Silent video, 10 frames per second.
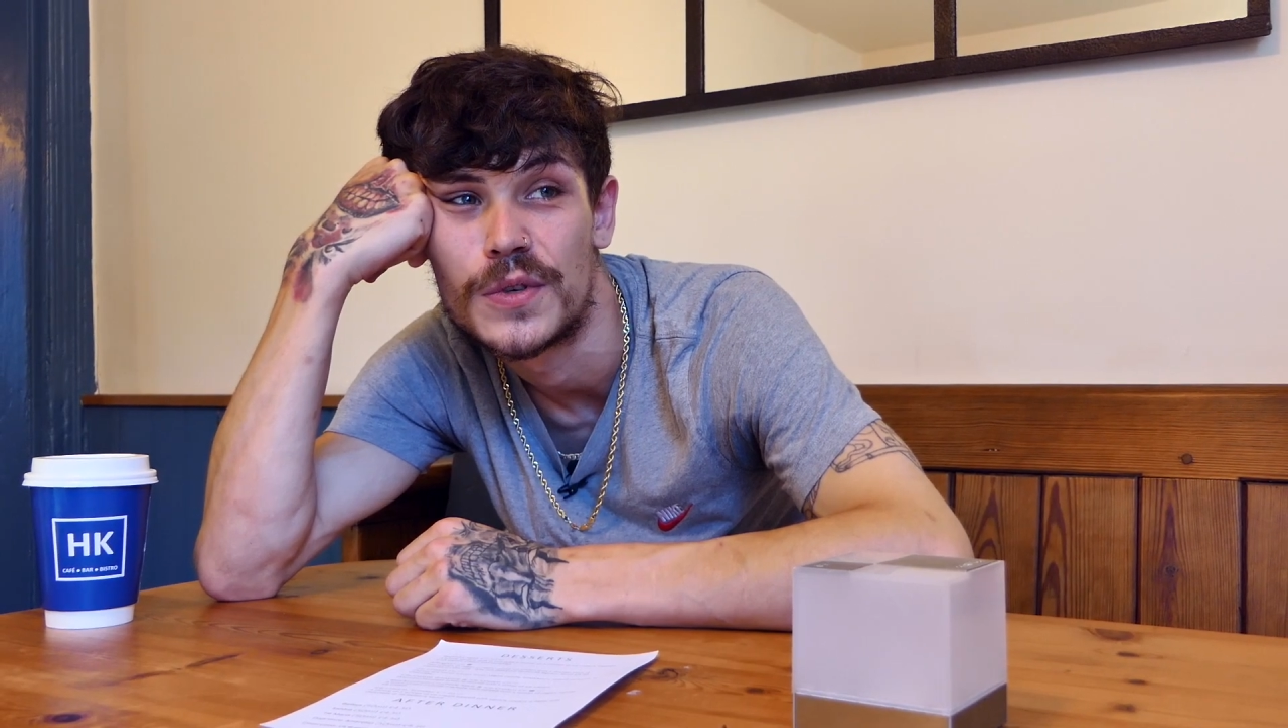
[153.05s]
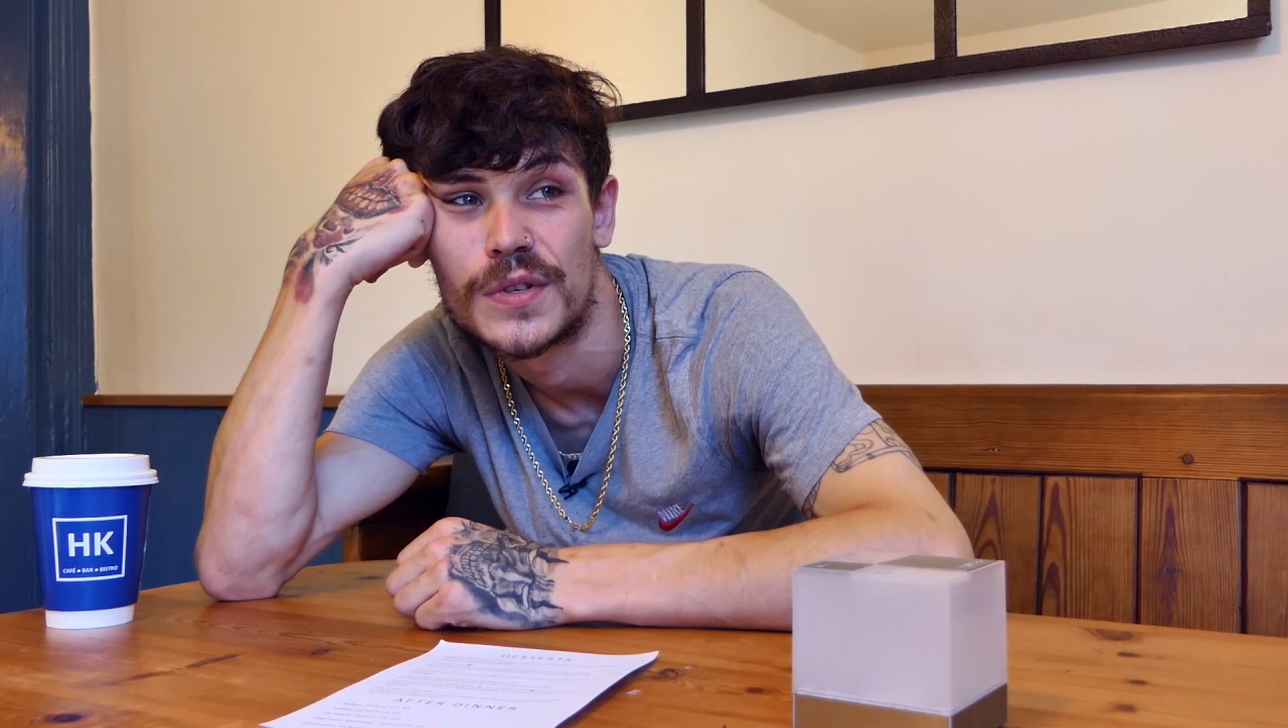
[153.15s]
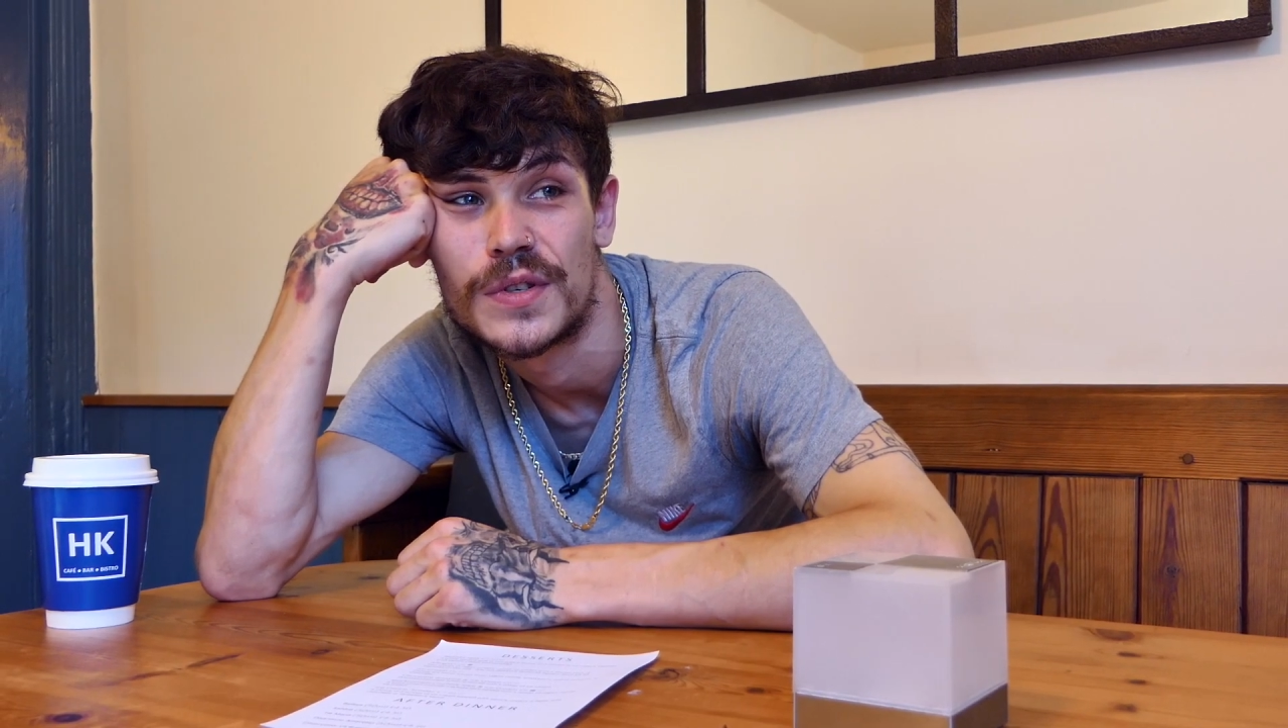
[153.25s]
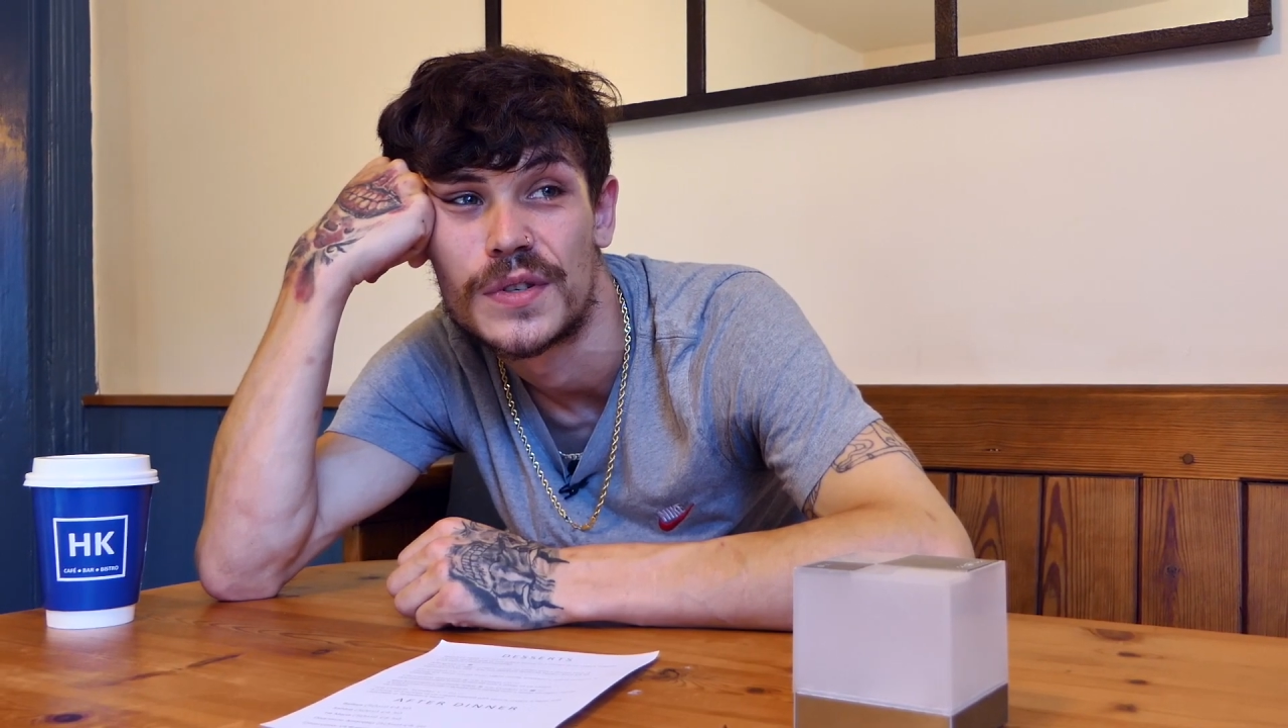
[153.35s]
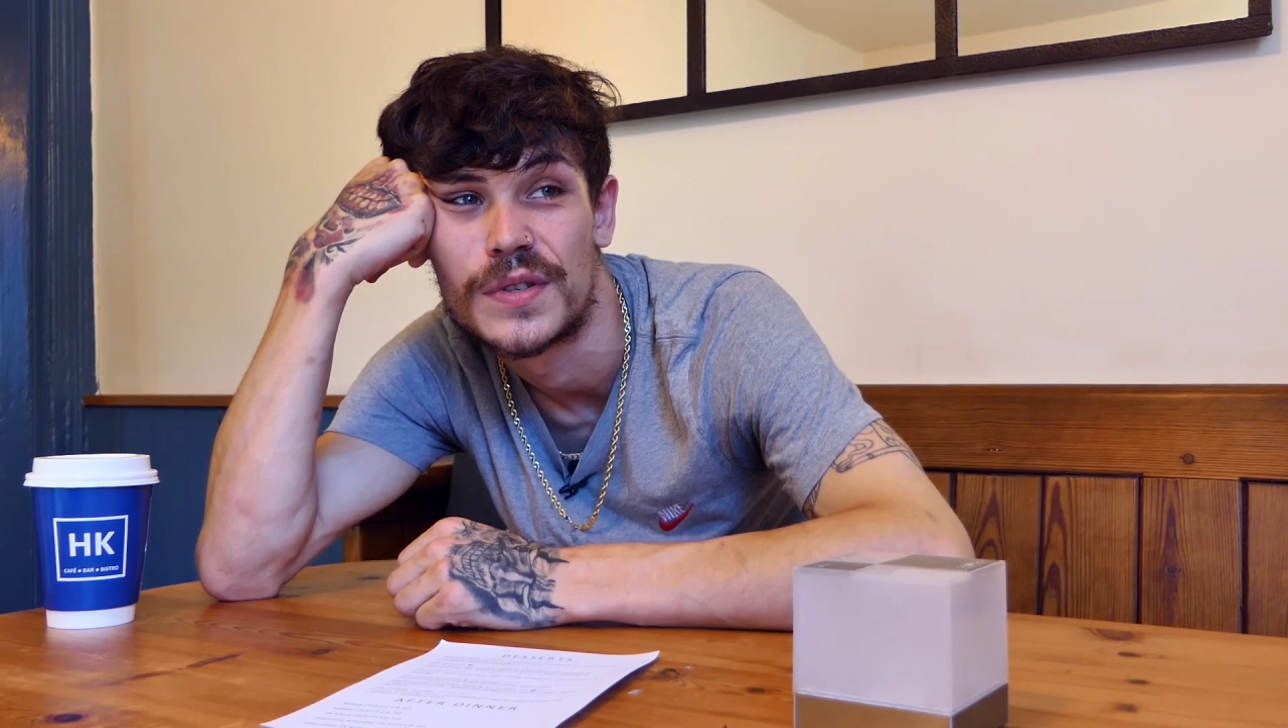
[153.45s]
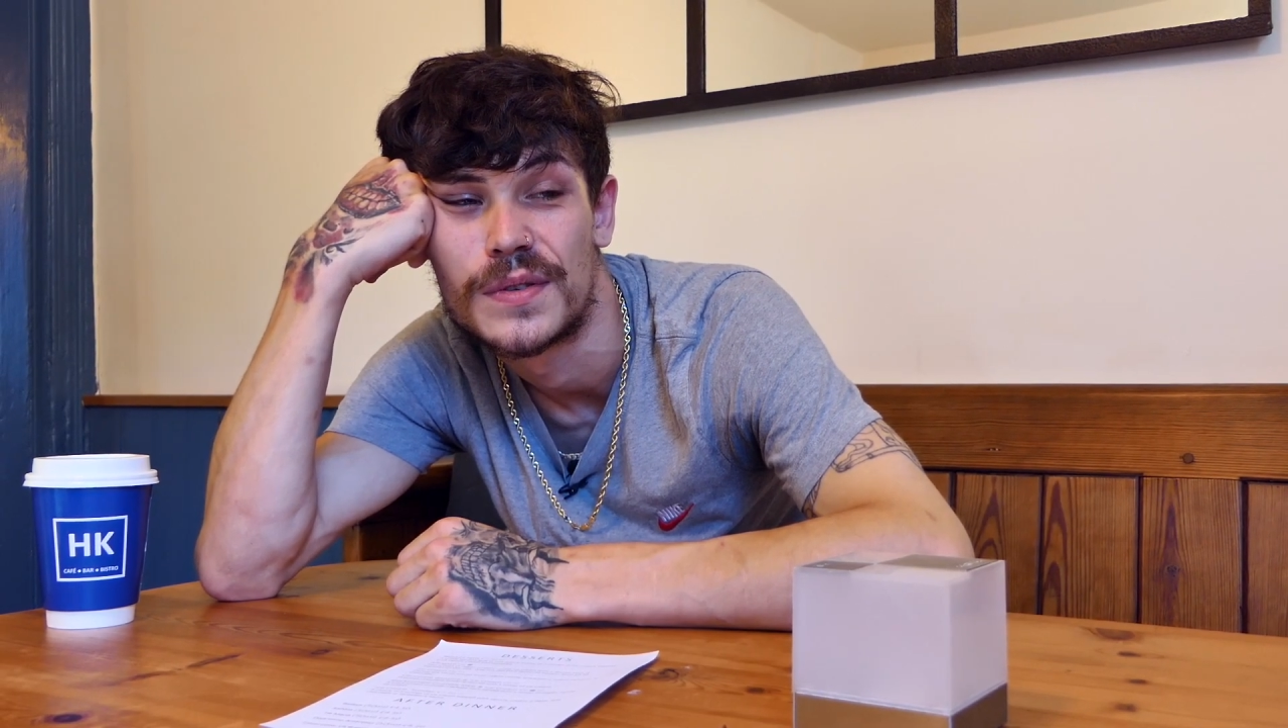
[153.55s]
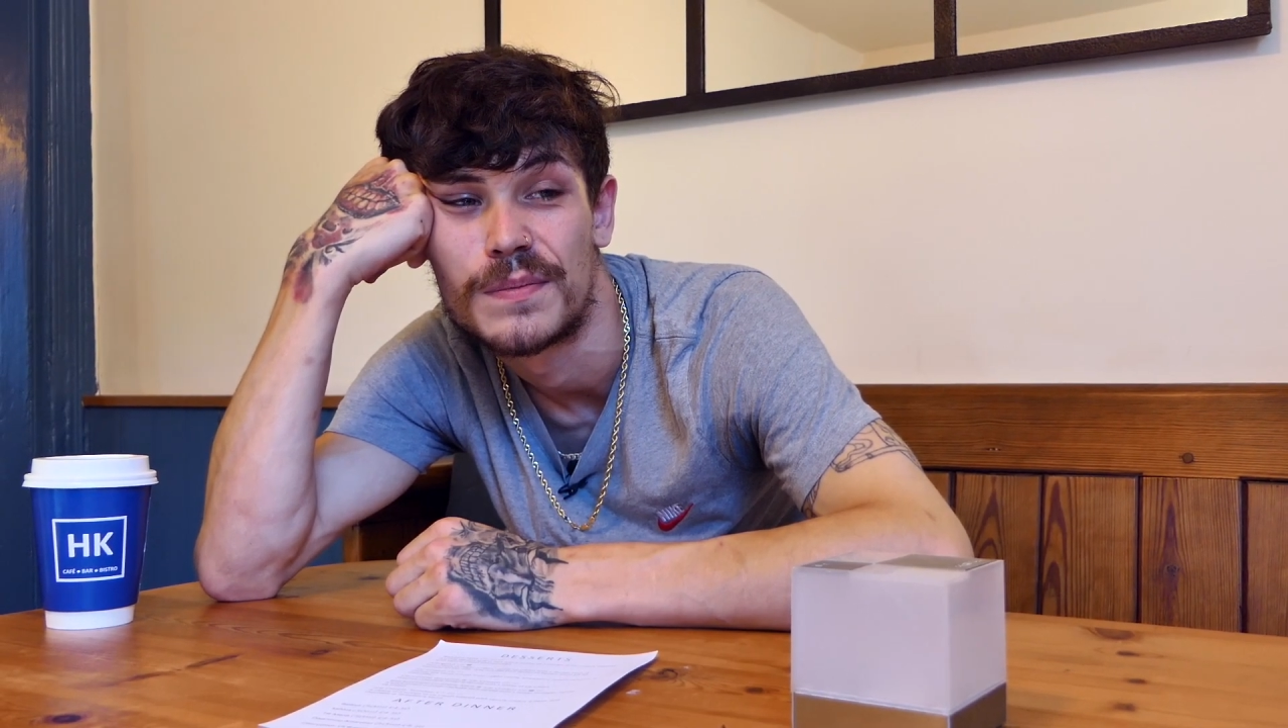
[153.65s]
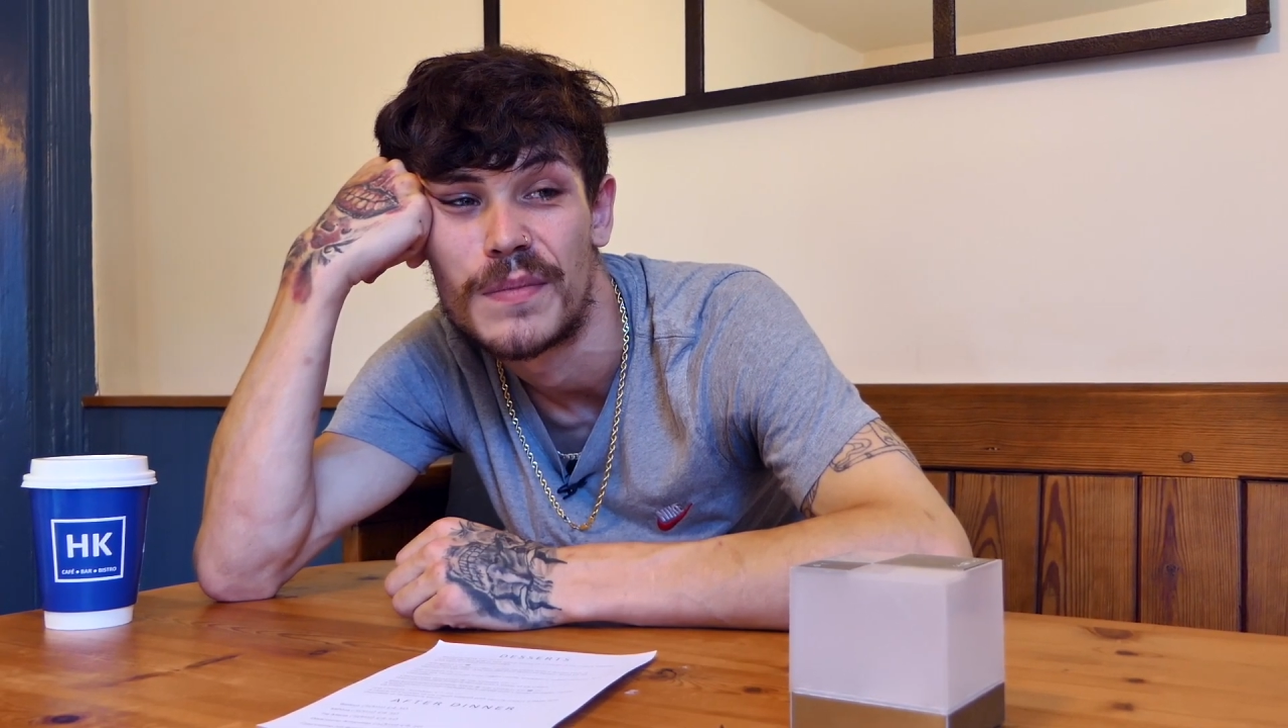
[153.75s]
just